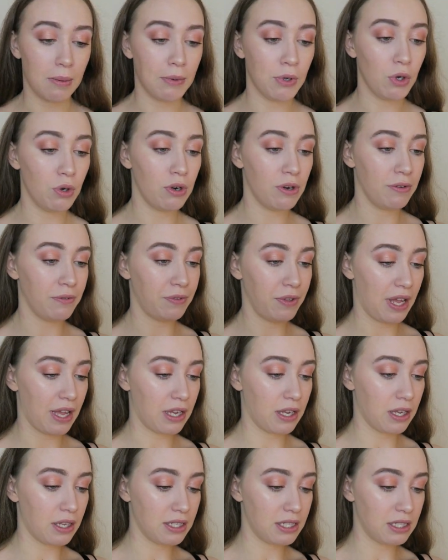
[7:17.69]
who have
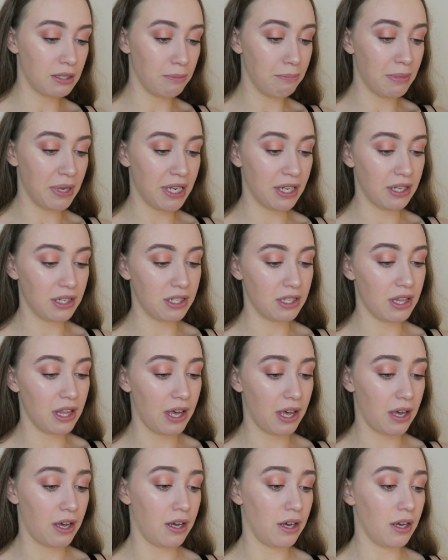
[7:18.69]
like submitted
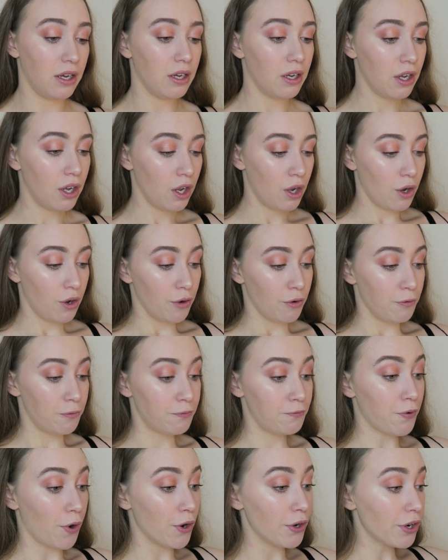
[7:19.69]
their
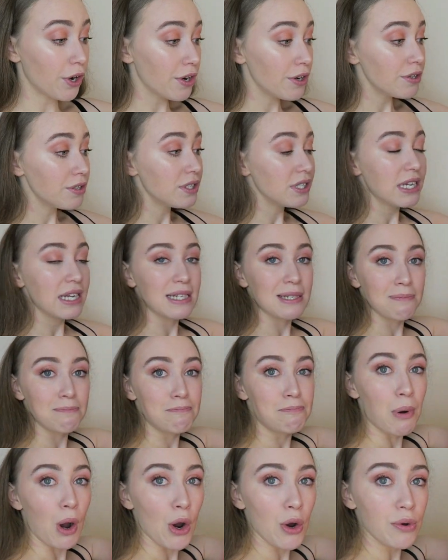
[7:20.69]
photos. It's
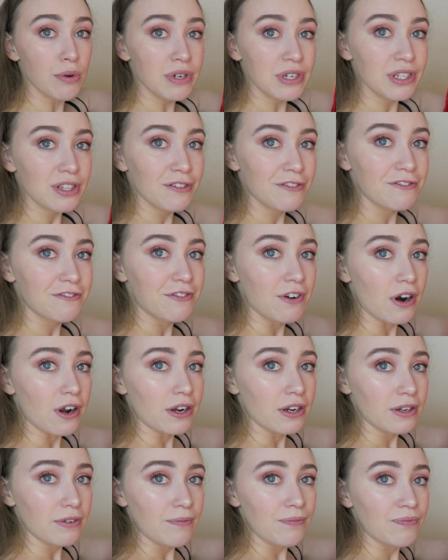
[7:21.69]
boned at the
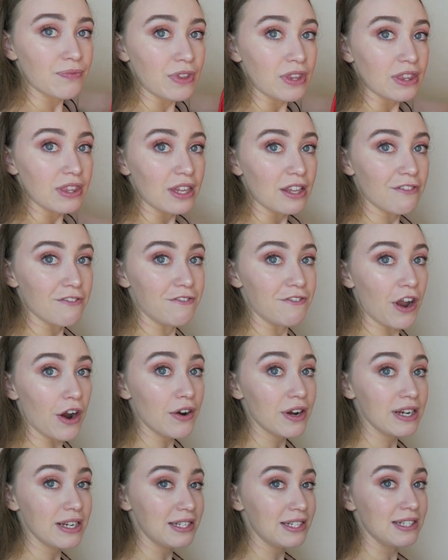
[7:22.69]
front,
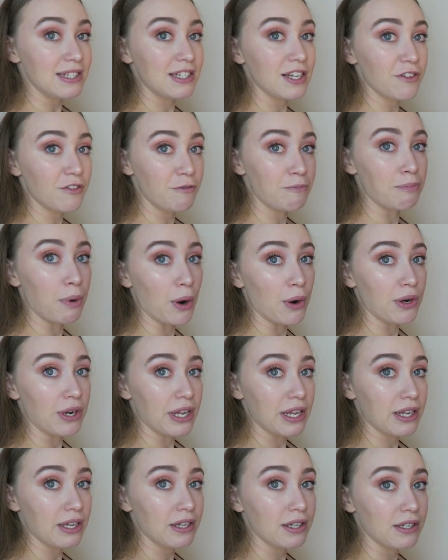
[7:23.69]
very stiff
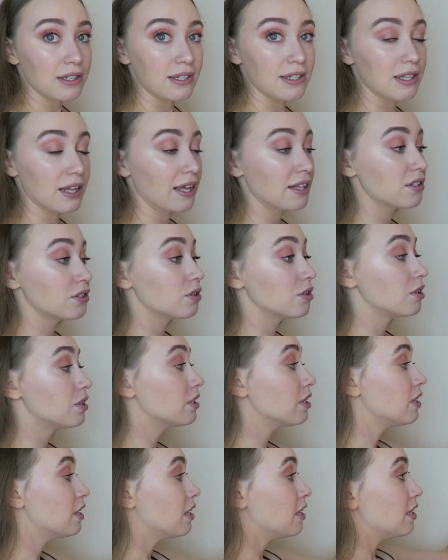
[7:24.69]
boning, so that's
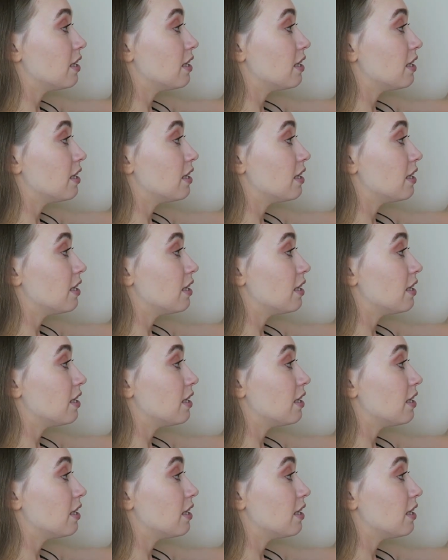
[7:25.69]
good.